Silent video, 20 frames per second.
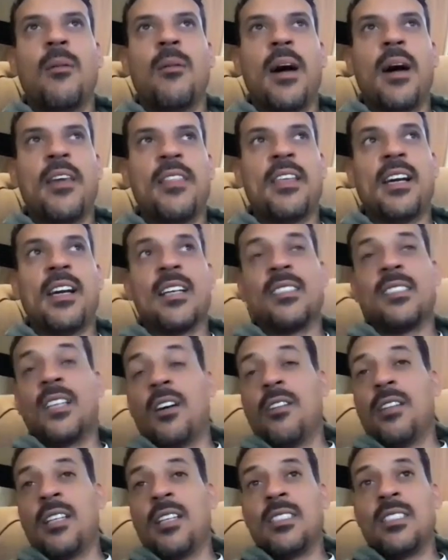I think I say
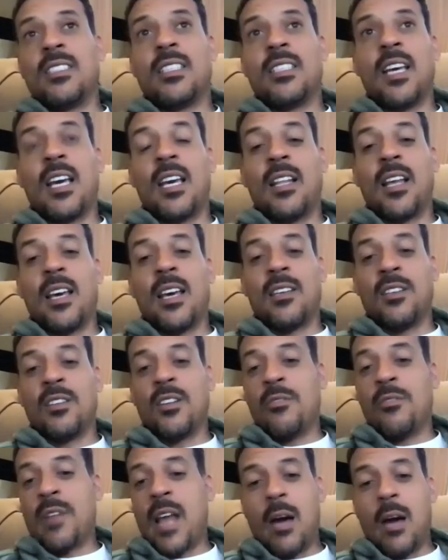all that to say, like, you
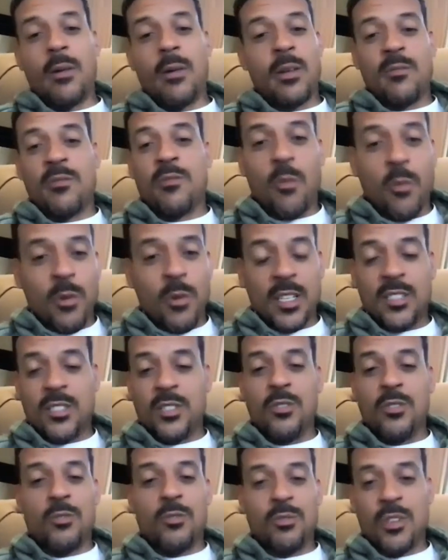know, now at
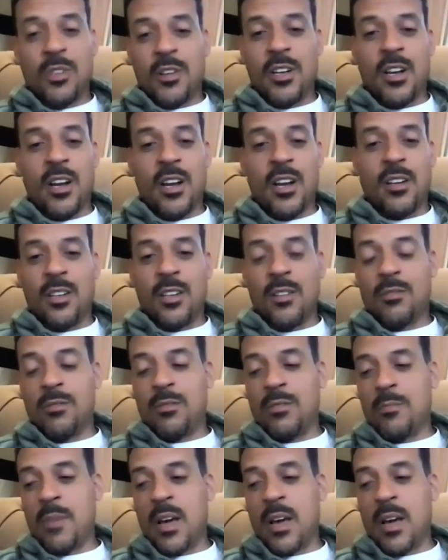42, turning out, you know,